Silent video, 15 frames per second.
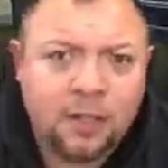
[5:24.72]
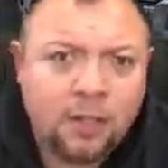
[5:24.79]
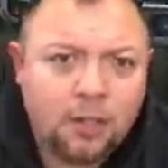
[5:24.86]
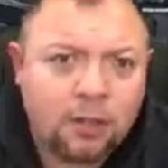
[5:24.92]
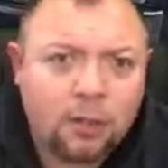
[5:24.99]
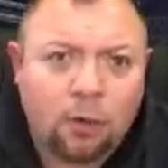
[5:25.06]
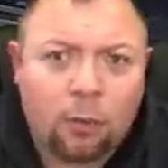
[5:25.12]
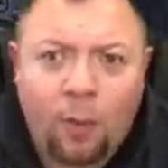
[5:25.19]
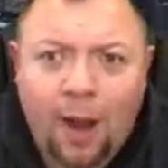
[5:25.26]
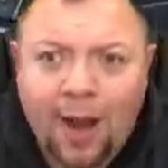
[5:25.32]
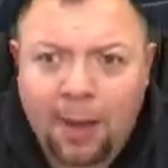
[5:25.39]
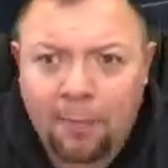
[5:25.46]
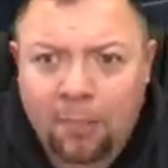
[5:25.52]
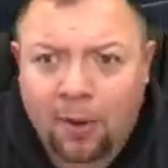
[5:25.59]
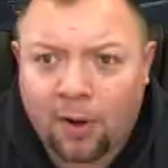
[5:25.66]
little
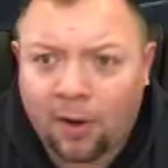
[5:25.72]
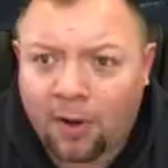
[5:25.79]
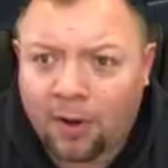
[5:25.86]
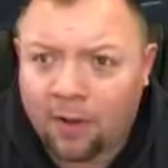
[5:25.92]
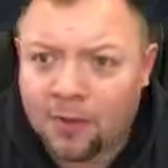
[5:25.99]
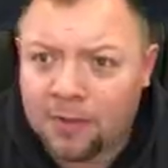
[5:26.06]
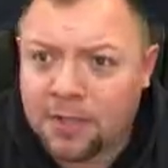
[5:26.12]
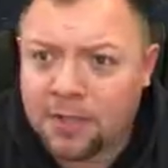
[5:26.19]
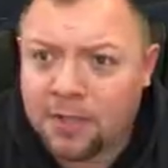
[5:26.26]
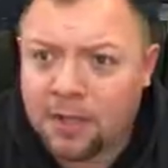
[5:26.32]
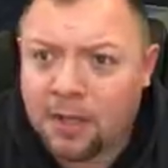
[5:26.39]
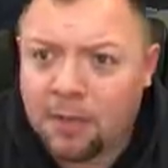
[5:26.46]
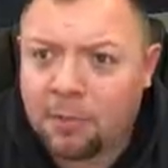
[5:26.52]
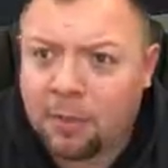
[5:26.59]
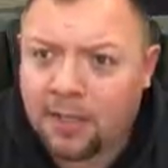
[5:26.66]
wine bars,
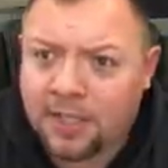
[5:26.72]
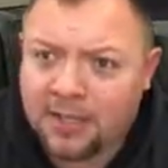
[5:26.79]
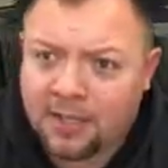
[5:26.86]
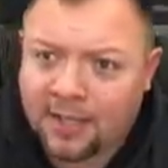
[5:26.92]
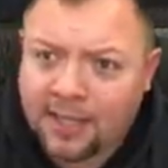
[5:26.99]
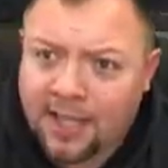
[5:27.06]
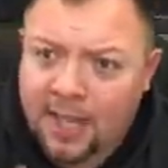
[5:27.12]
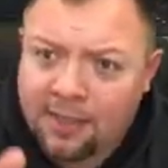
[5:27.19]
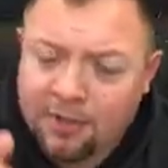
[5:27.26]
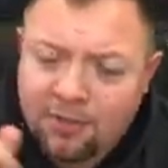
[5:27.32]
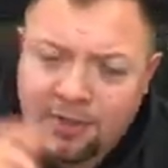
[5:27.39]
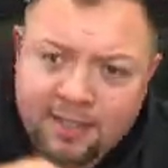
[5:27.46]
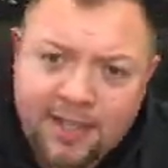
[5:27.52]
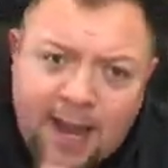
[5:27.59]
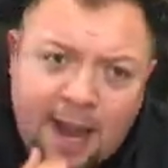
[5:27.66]
places like that.
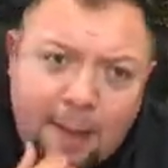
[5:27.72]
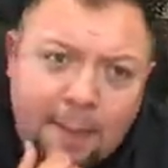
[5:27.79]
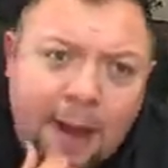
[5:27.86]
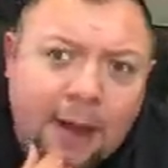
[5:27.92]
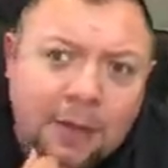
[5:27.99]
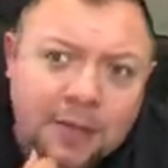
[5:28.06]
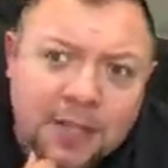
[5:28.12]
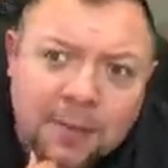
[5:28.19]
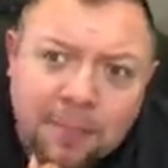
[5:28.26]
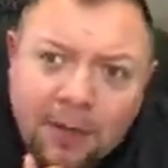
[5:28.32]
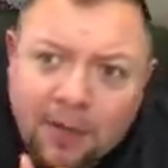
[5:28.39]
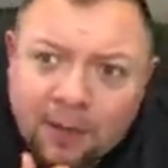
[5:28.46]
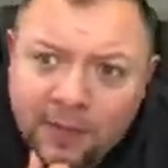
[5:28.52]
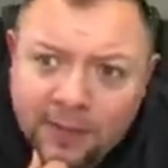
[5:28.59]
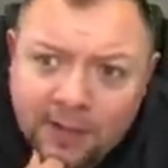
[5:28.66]
There's a tap house up
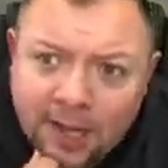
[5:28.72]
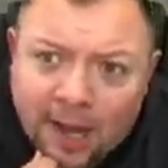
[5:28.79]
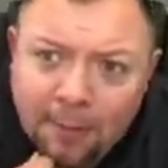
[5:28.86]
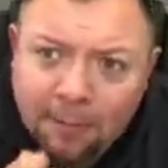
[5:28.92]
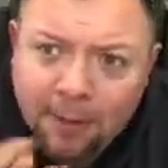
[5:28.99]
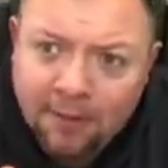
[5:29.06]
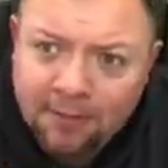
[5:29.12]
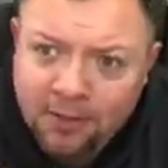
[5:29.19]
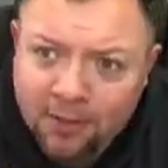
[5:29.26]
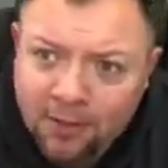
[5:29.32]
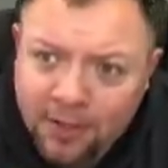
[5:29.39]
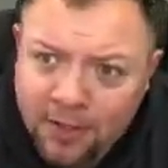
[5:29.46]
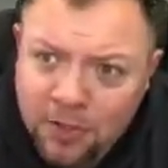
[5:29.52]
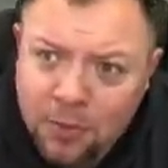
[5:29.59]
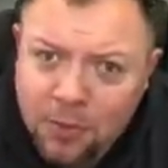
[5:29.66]
there on the top level
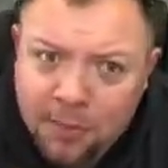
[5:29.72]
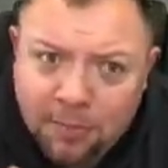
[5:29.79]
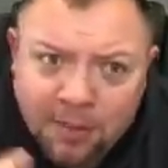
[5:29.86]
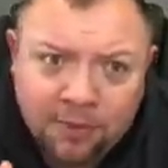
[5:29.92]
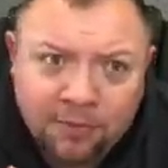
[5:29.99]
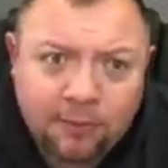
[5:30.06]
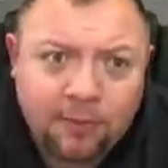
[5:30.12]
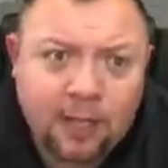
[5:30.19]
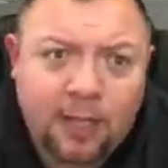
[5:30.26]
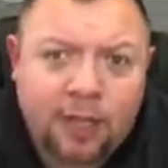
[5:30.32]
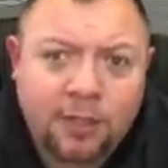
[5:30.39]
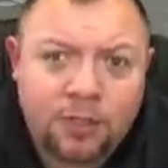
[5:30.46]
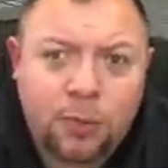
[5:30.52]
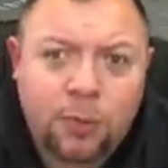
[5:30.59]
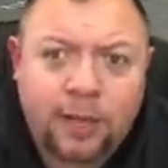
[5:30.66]
of this one
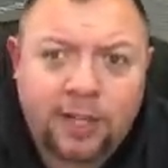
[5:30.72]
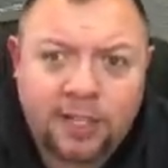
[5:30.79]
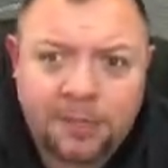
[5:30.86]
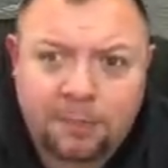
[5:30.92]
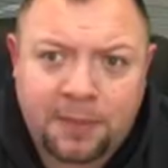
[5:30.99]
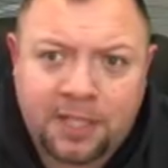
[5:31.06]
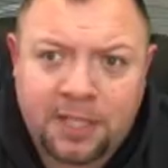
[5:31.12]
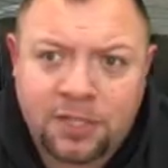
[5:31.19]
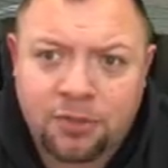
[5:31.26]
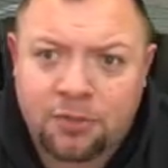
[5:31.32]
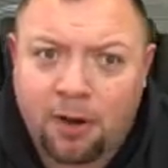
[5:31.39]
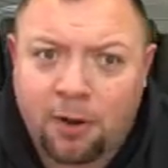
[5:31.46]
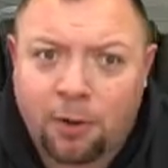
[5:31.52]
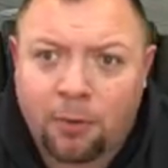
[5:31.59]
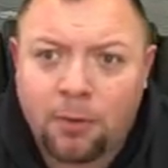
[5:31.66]
above Twig's
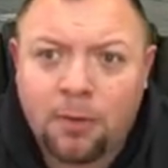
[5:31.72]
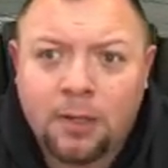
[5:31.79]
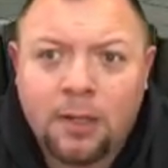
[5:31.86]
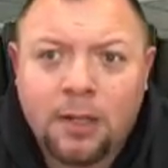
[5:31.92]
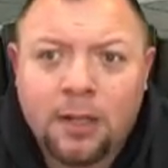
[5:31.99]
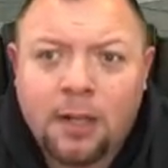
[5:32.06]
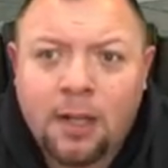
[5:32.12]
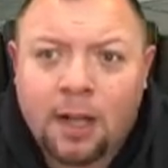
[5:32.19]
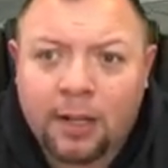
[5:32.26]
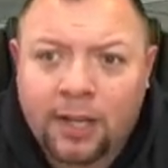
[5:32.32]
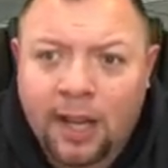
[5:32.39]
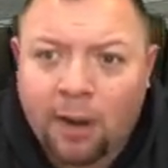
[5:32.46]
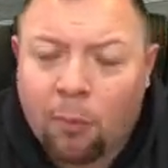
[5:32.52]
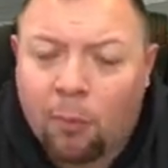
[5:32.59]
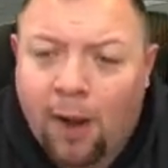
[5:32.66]
Bistro.
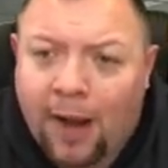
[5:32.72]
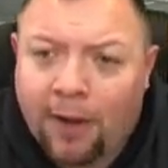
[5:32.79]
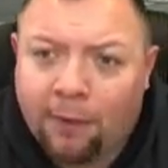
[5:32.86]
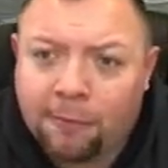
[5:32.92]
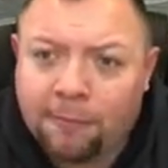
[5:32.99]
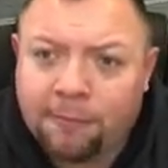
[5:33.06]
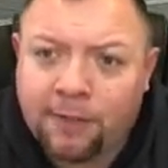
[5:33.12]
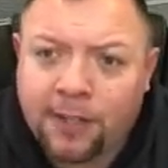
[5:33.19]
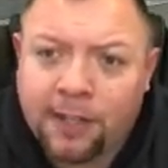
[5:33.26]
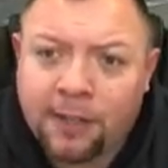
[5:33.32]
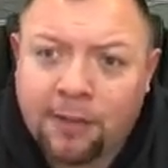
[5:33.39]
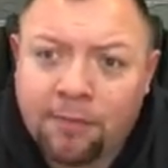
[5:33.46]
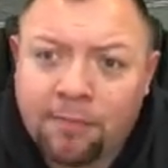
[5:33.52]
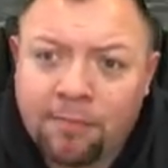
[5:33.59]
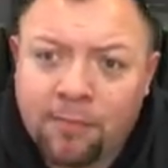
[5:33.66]
You got
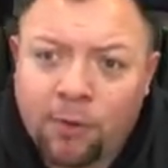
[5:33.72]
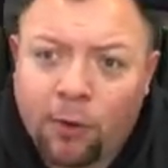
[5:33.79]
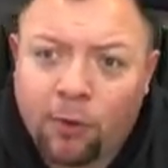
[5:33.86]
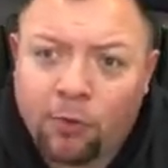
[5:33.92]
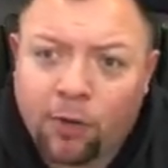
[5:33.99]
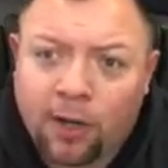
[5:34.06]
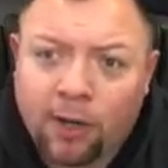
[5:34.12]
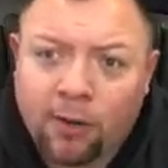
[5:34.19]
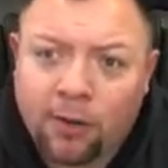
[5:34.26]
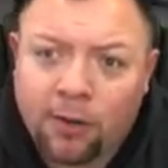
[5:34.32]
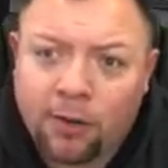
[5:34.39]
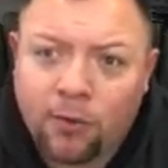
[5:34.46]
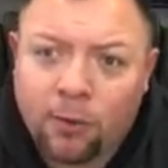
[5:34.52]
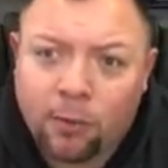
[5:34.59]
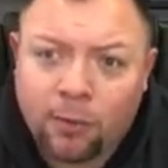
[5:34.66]
Wildfin over here on
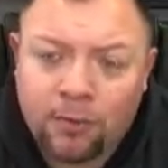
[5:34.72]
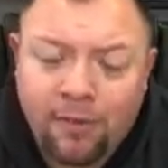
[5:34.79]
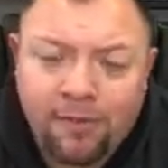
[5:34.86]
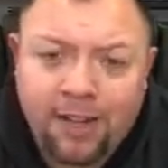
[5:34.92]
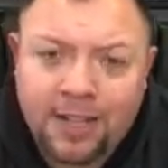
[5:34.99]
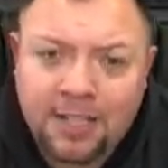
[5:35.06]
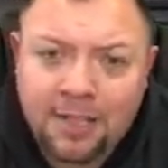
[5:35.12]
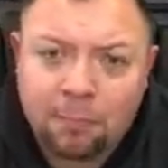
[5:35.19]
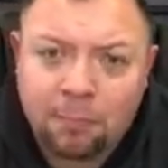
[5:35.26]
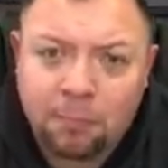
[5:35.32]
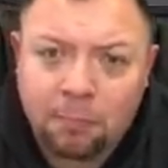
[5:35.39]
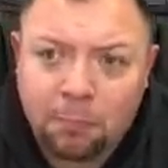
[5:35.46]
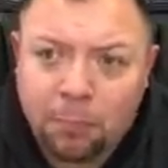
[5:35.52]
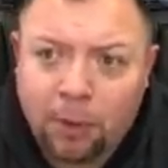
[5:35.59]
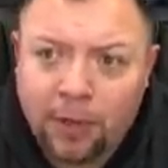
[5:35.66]
the corner. They've got
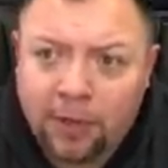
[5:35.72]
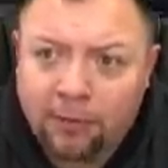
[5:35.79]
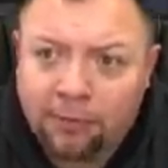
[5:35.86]
some pretty good